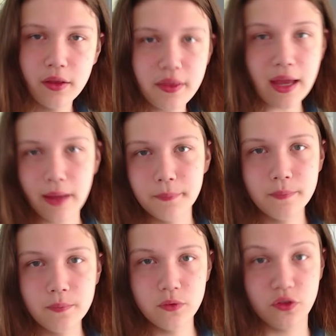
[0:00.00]
They're
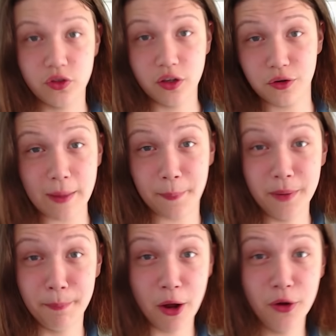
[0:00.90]

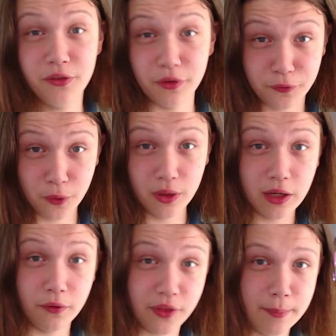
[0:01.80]
decrepit bones are falling
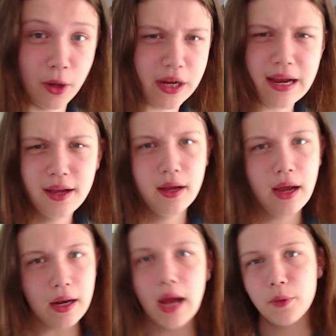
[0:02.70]
off their body,
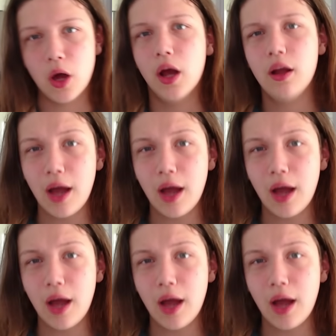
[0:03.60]
and I'm not.